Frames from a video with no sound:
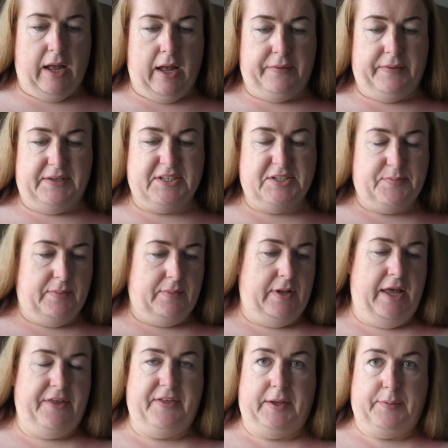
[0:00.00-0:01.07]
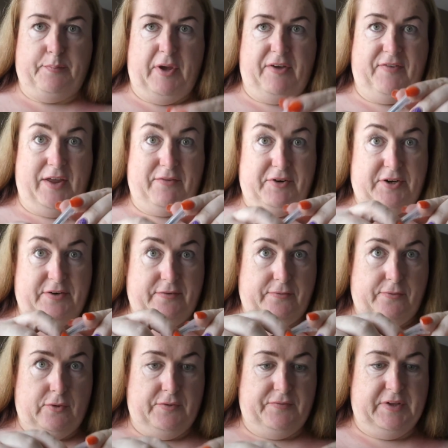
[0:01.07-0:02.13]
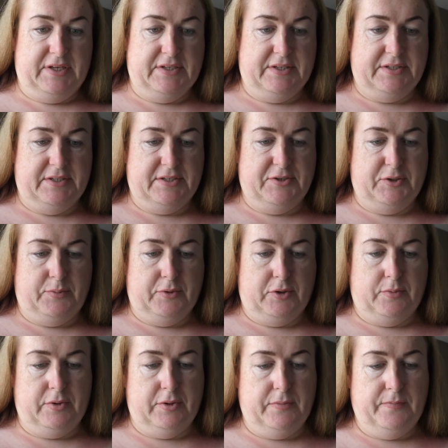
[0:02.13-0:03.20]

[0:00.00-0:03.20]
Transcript: And this is, I think, my favourite of all of these. This is superb.